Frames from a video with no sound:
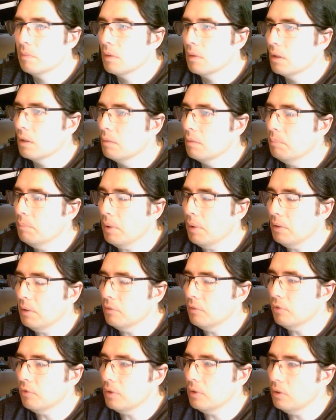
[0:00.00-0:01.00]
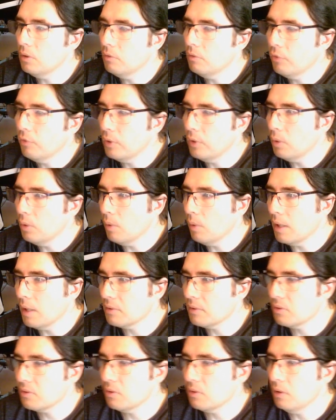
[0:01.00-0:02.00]
but for
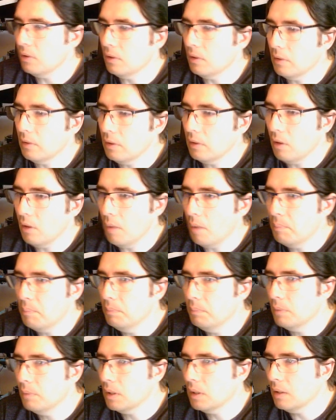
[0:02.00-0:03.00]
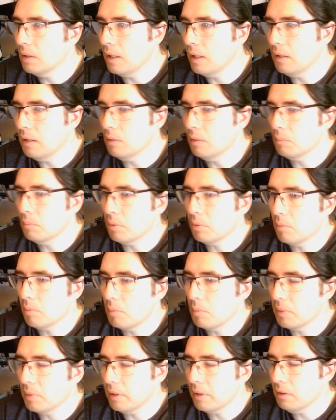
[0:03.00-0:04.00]
US and Canadian
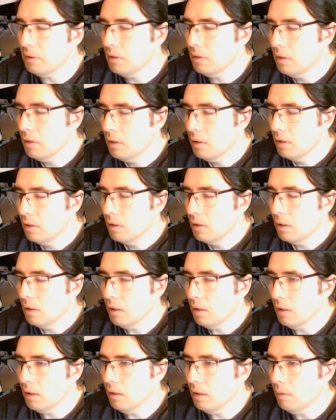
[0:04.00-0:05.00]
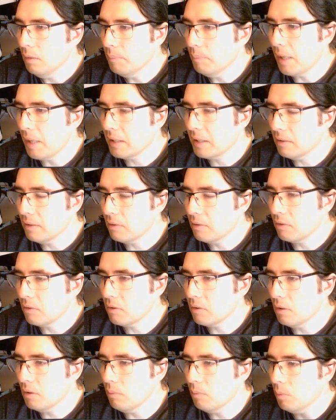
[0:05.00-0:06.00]
probably backers,
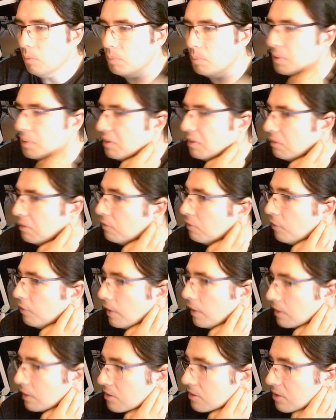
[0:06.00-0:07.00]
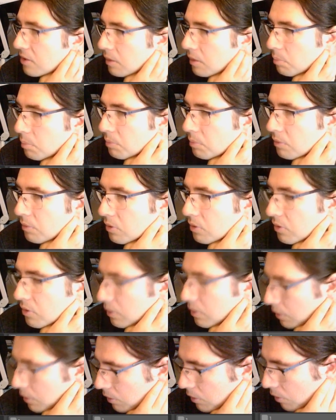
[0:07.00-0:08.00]
it will be fairly cheap because they're
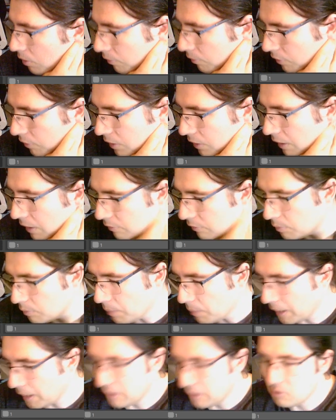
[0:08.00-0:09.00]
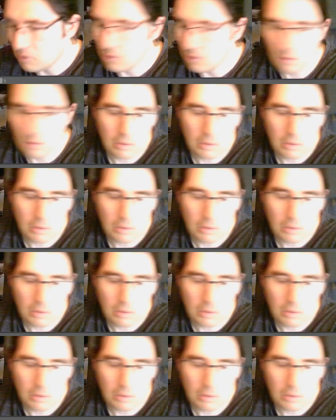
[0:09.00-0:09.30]
not very heavy packages.